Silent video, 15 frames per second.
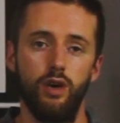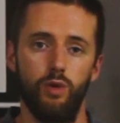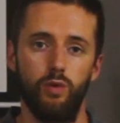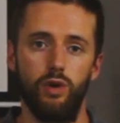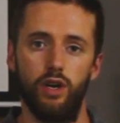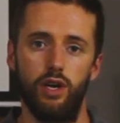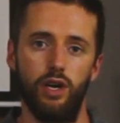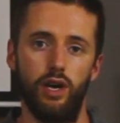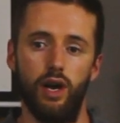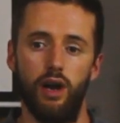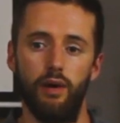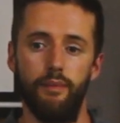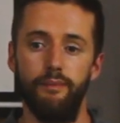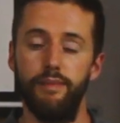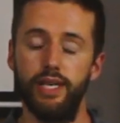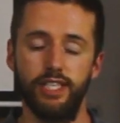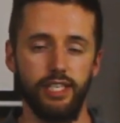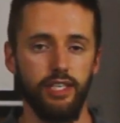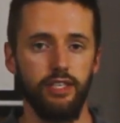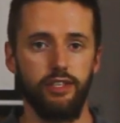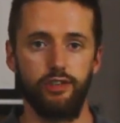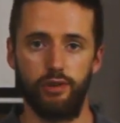We're
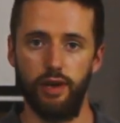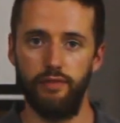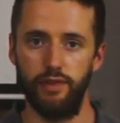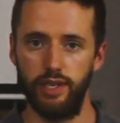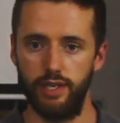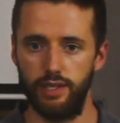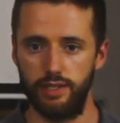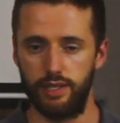mission driven